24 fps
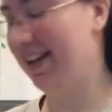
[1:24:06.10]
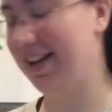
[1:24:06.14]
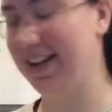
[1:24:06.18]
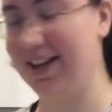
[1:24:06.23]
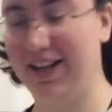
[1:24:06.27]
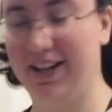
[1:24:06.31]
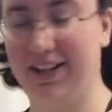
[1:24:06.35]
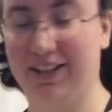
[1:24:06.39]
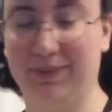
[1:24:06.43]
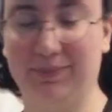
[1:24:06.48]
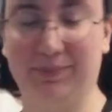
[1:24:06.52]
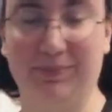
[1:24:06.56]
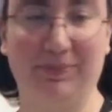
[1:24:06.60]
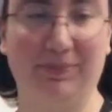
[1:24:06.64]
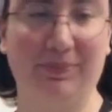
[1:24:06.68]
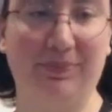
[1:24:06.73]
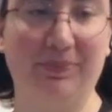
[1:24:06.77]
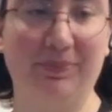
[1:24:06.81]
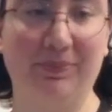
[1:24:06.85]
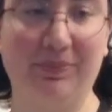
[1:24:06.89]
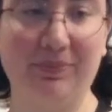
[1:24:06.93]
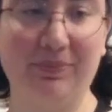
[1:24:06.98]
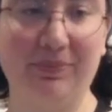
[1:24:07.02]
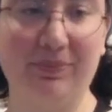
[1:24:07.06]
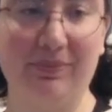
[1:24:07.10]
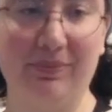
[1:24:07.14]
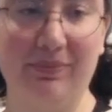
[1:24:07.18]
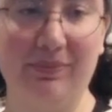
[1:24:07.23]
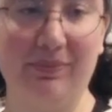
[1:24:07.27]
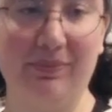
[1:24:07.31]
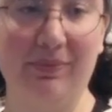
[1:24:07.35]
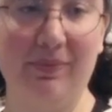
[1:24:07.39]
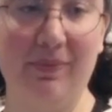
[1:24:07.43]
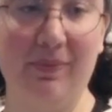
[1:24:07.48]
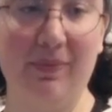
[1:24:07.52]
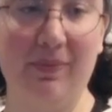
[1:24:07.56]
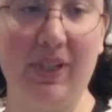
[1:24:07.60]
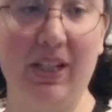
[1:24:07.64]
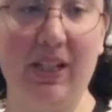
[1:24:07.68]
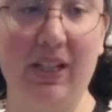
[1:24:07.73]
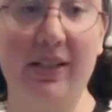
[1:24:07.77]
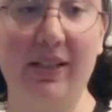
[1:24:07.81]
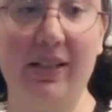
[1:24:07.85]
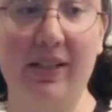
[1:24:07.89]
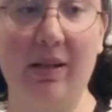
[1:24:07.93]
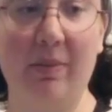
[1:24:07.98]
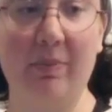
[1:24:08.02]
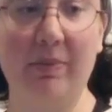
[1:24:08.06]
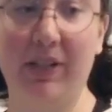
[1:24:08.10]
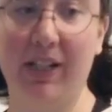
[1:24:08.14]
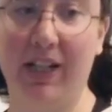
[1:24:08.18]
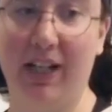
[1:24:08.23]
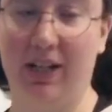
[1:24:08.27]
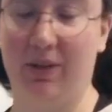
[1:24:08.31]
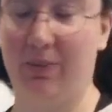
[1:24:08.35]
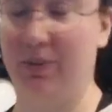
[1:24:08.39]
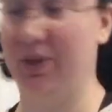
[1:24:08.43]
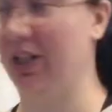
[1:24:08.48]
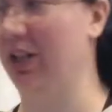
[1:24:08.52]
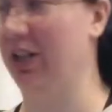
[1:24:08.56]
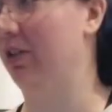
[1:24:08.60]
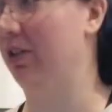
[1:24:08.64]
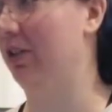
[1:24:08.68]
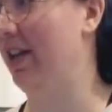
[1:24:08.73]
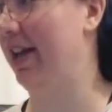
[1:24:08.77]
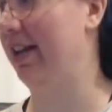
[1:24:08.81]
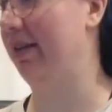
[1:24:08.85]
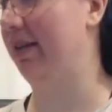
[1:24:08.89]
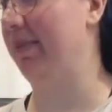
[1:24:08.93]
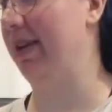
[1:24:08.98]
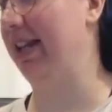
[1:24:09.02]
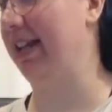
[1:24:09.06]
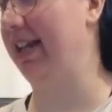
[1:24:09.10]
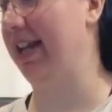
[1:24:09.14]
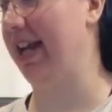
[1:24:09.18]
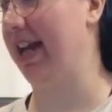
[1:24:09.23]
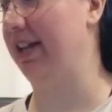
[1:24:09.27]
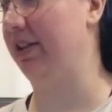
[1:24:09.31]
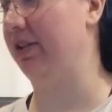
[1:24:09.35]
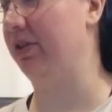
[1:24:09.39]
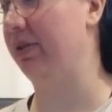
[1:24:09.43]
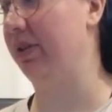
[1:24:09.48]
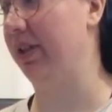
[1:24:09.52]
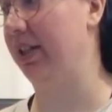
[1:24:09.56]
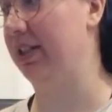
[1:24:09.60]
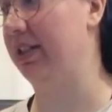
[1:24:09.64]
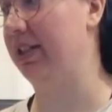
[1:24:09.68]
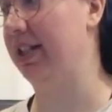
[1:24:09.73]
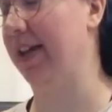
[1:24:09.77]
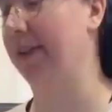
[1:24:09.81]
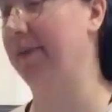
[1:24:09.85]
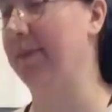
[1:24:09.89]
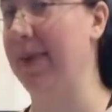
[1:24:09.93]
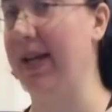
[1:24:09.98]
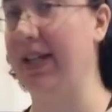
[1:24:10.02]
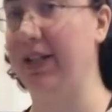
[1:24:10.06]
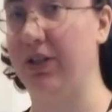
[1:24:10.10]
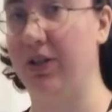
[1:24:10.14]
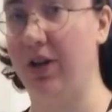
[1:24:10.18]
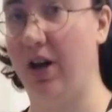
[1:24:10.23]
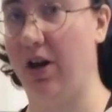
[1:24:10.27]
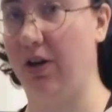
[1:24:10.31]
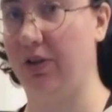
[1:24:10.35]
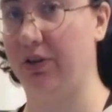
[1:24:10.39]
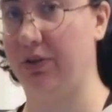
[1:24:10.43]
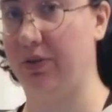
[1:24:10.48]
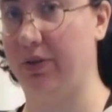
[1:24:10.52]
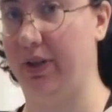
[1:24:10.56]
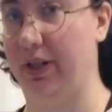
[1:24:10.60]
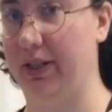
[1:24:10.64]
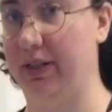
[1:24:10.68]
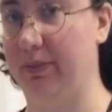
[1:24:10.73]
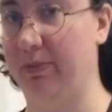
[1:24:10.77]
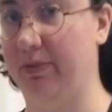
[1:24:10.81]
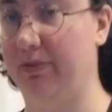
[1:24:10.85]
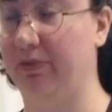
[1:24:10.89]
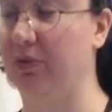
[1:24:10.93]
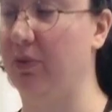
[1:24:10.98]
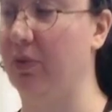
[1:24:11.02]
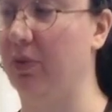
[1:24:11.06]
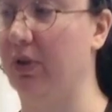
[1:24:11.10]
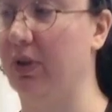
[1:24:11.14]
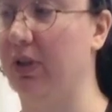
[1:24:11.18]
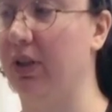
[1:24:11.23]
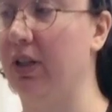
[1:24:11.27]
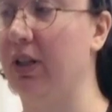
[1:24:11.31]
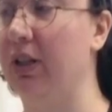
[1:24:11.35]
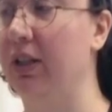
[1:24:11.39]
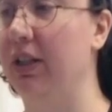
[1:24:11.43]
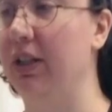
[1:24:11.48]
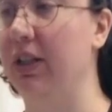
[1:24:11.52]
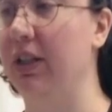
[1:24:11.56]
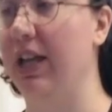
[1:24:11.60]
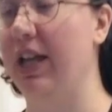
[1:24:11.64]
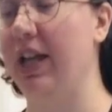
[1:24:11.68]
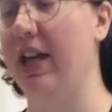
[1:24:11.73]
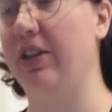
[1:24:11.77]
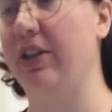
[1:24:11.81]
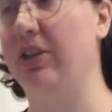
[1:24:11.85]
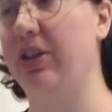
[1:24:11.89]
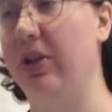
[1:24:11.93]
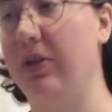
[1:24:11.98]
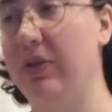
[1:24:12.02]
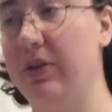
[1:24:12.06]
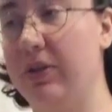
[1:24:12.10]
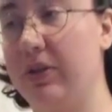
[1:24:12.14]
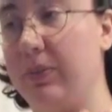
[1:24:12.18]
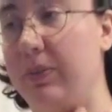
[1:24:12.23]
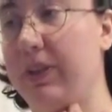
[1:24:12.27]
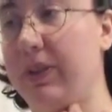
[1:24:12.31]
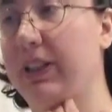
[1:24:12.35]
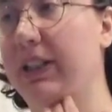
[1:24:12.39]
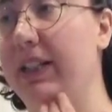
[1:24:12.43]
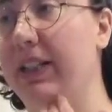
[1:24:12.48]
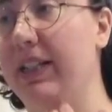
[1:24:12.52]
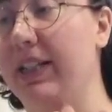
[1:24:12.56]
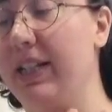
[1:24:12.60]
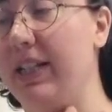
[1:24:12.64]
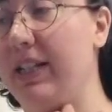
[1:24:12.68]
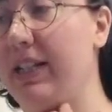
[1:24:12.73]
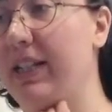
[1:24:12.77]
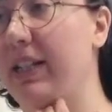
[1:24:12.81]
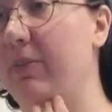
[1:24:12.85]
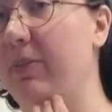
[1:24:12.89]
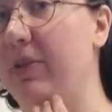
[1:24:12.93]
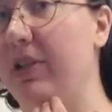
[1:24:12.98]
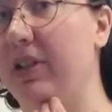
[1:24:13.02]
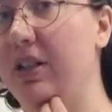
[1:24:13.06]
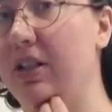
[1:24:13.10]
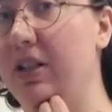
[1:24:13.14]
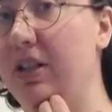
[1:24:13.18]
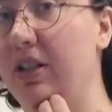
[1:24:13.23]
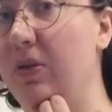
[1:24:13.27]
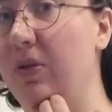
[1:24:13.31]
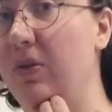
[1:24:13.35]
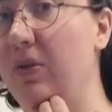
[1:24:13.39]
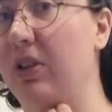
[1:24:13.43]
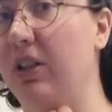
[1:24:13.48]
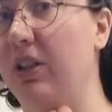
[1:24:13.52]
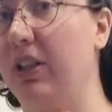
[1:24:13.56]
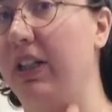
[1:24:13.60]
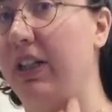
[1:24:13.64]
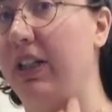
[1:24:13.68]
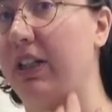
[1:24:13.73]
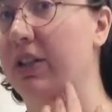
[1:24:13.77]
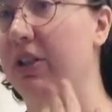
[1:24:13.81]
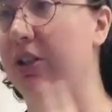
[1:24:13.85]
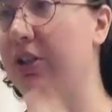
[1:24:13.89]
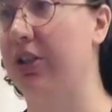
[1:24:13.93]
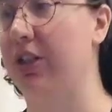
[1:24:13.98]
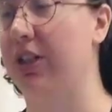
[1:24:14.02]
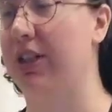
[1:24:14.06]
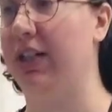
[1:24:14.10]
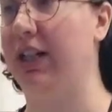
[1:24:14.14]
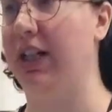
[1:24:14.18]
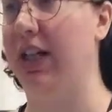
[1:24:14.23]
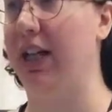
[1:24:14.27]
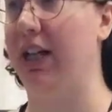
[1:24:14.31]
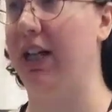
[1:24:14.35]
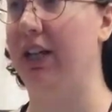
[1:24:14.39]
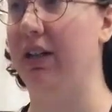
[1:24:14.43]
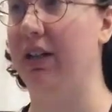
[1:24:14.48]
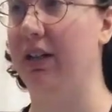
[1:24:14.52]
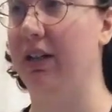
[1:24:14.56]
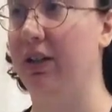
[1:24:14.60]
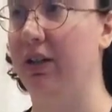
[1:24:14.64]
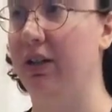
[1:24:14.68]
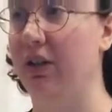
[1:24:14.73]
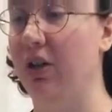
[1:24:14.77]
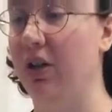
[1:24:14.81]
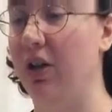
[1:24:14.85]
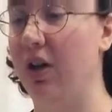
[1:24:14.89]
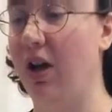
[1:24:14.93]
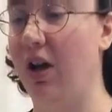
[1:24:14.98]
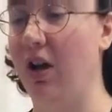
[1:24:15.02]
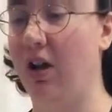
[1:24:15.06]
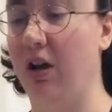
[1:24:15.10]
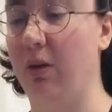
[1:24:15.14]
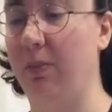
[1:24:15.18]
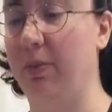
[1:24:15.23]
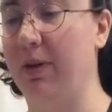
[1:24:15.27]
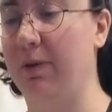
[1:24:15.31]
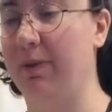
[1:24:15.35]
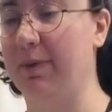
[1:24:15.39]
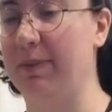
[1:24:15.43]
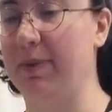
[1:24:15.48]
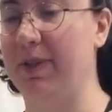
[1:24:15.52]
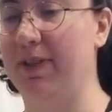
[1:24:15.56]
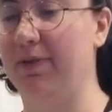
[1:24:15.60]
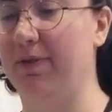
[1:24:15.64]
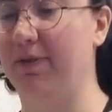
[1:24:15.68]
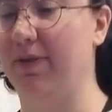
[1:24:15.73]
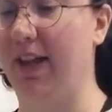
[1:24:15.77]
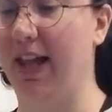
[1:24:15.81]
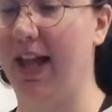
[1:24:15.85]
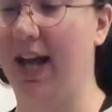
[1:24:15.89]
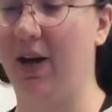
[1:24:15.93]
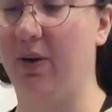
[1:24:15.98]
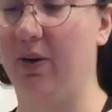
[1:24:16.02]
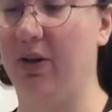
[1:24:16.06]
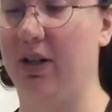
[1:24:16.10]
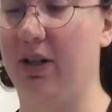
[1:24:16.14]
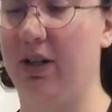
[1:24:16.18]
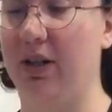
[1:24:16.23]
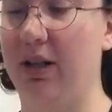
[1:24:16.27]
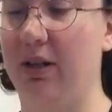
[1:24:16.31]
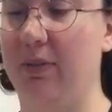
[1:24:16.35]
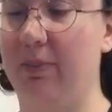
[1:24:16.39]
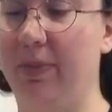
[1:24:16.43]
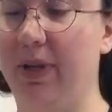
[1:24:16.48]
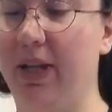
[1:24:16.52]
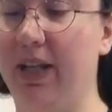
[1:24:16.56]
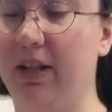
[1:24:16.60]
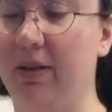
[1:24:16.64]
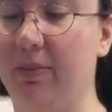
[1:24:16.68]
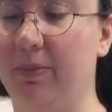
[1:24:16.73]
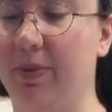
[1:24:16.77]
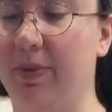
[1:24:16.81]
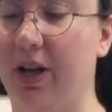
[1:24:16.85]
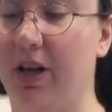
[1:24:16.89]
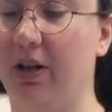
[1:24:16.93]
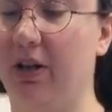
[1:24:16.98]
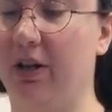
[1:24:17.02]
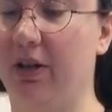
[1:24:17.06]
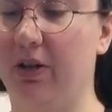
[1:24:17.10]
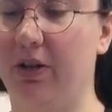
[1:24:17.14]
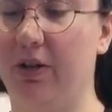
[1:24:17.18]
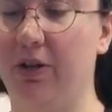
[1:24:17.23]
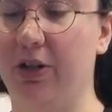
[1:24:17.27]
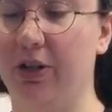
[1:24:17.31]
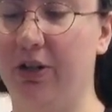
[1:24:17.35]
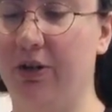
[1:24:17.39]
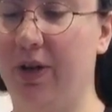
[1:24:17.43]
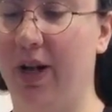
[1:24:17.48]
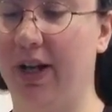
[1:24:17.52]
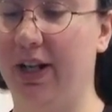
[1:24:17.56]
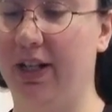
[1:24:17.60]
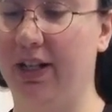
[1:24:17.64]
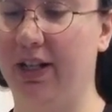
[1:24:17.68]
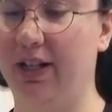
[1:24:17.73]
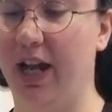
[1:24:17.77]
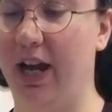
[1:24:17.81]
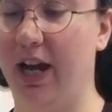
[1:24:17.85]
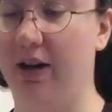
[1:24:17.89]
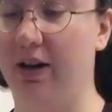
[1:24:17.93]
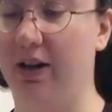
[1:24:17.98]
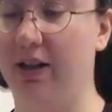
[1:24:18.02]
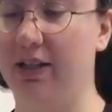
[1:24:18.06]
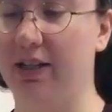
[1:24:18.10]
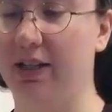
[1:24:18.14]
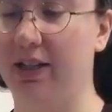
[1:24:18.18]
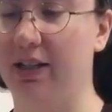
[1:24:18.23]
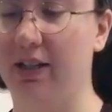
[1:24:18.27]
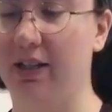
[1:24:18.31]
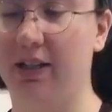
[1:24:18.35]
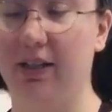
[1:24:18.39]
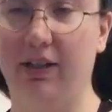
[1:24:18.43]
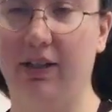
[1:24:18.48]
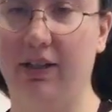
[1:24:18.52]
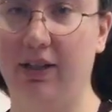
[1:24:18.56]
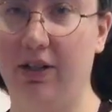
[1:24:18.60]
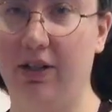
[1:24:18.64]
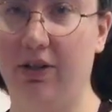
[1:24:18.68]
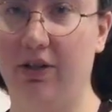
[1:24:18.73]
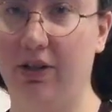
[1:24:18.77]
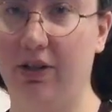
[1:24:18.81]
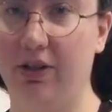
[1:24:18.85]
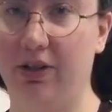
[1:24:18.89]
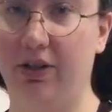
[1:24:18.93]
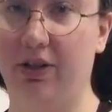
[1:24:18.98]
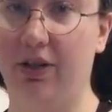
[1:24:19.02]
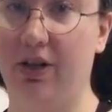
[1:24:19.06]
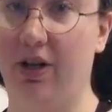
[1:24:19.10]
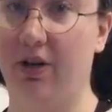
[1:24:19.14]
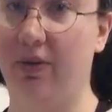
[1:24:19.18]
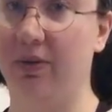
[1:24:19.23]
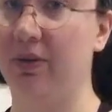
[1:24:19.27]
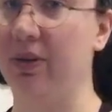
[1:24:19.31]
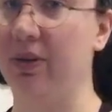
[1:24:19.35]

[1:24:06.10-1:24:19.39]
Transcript: um, Someday I want to learn how to make cat treats. I've made dog treats before, and those are really easy because usually it's just like all-purpose flour, peanut butter, shredded carrots, and then you're good to go.